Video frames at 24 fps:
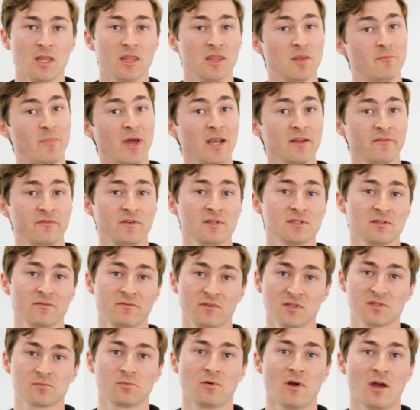The benefits of
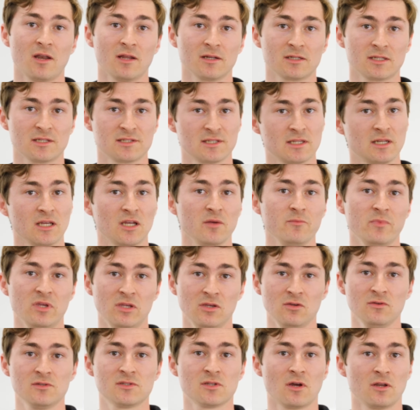this product is that it can be
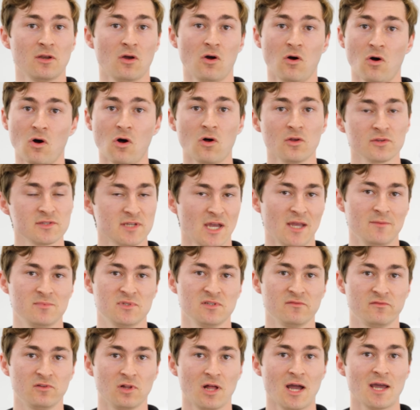used on all types
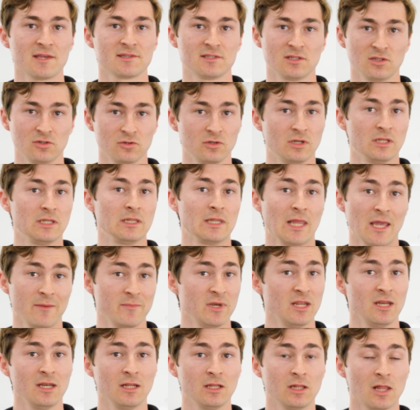of glass, including
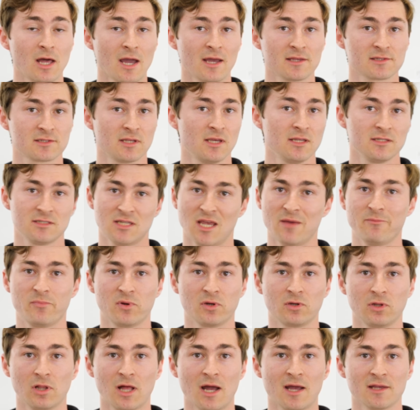laminated glass,
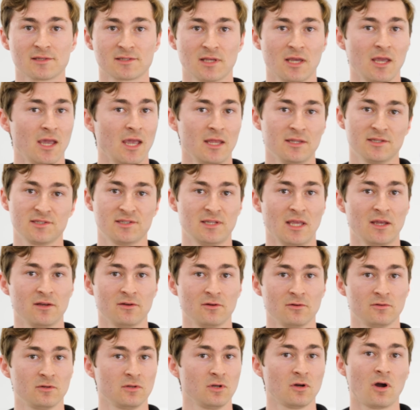tempered glass, and
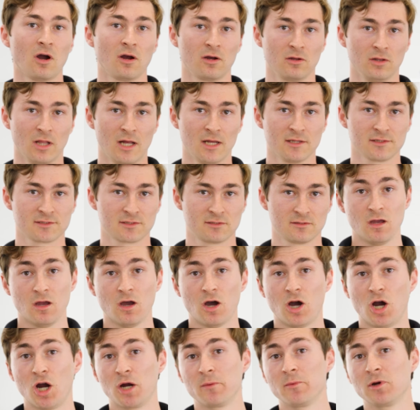standard car glass.
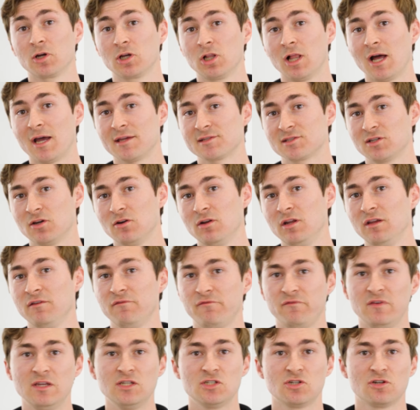Armour Glass Coating
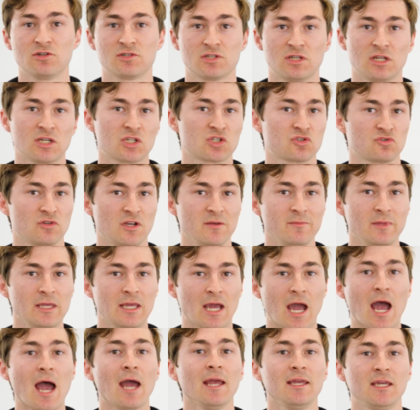features an extremely
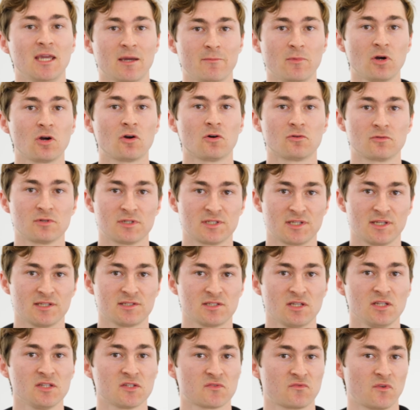high chemical
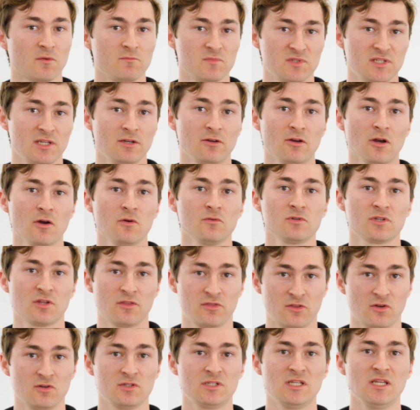resistance from 0 to
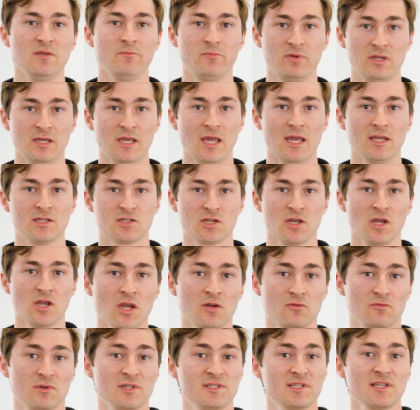13 pH,
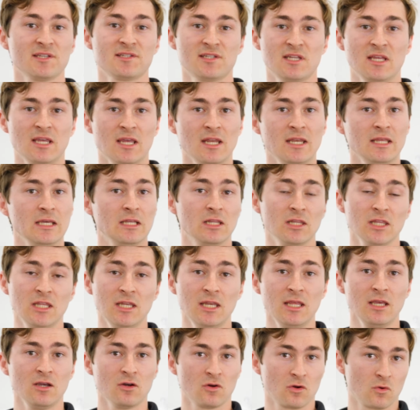resisting any
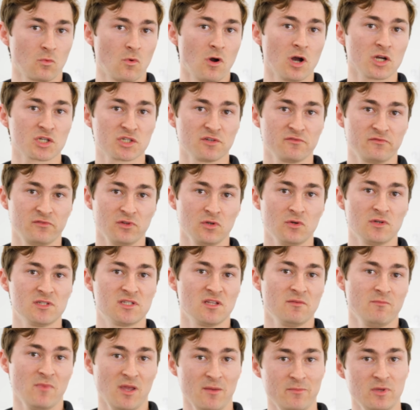cleaning or washer fluids
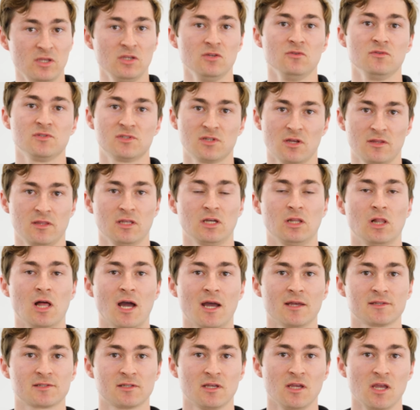that may be used on the
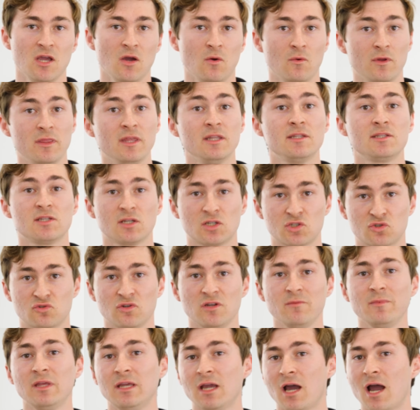glass. With its
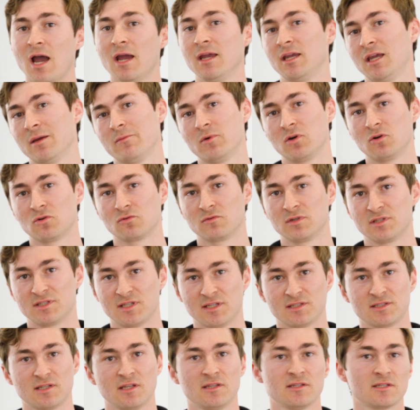extremely high chemical
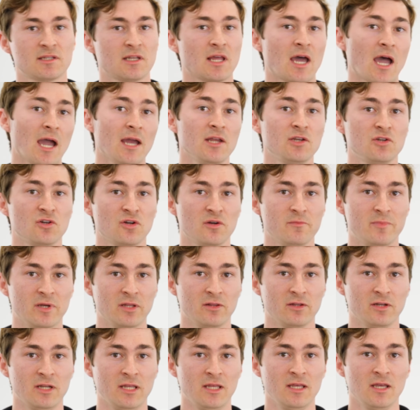resistance and high
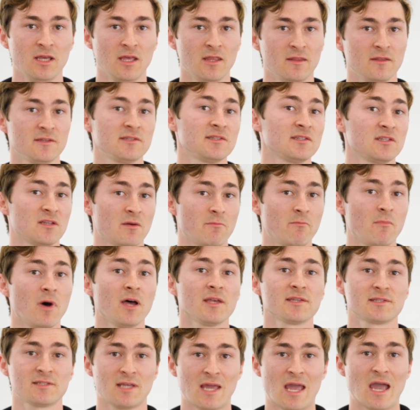durability, this is a
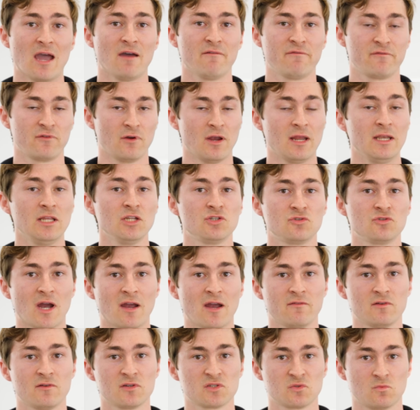must-have for any
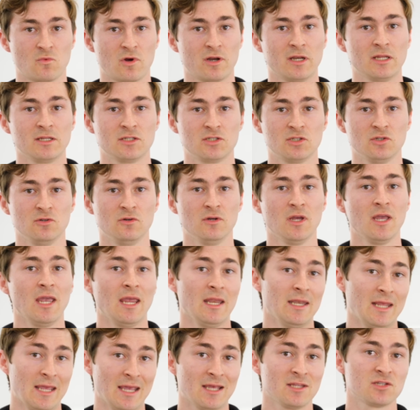drivers wanting to
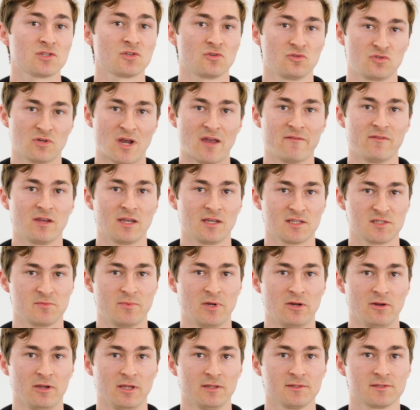enhance their driving
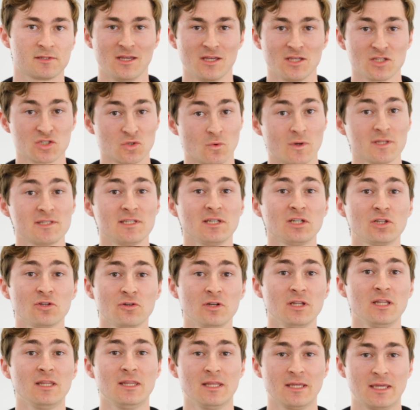experience. So what's
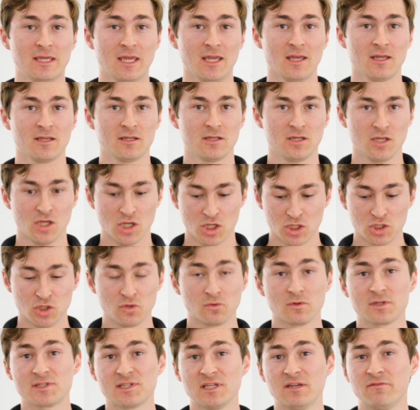included in the kit? You
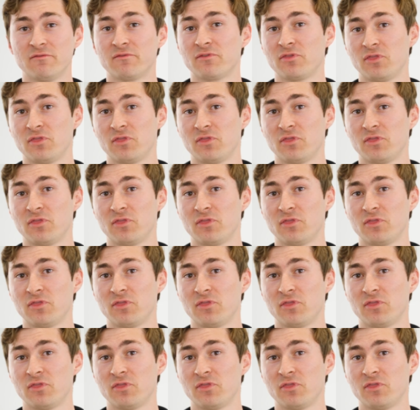receive